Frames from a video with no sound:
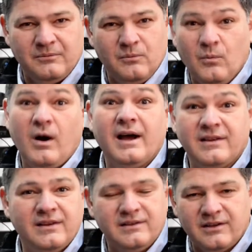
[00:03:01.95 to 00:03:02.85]
why
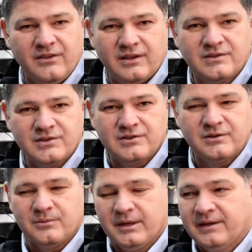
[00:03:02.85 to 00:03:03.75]
they did things a
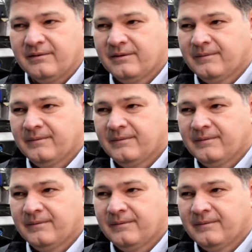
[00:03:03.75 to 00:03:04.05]
certain way.